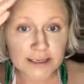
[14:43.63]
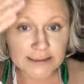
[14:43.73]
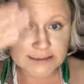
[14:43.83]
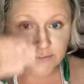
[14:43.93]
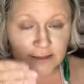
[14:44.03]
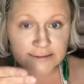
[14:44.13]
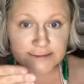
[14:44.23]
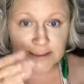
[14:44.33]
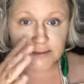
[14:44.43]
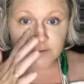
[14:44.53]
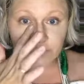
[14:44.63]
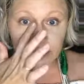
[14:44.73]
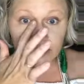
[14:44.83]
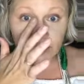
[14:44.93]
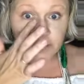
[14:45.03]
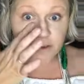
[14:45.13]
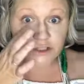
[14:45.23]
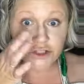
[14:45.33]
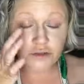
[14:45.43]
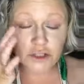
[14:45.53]
as if that skin is flush, which makes
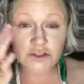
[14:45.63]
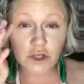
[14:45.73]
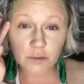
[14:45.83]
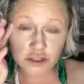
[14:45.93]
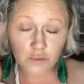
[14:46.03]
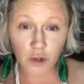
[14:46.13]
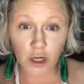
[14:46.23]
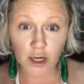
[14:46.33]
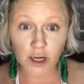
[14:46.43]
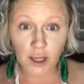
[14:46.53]
you look so much more